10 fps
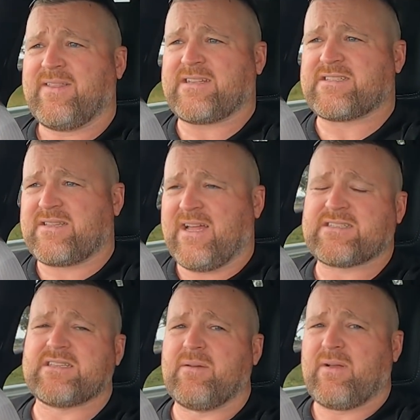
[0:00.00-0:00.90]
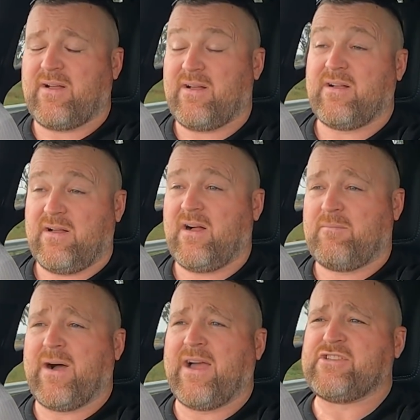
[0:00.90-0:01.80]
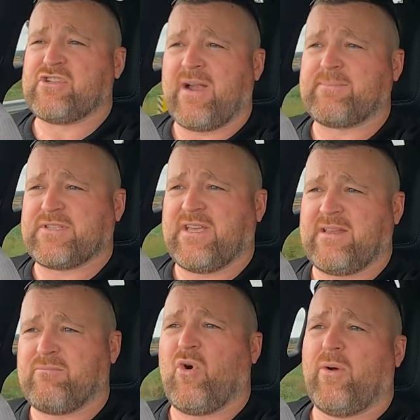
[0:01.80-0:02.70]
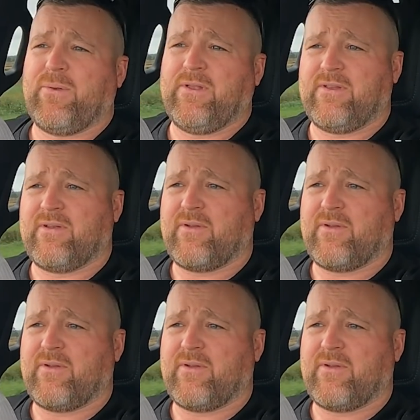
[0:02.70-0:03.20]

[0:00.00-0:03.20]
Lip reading: that's a major upset in my opinion.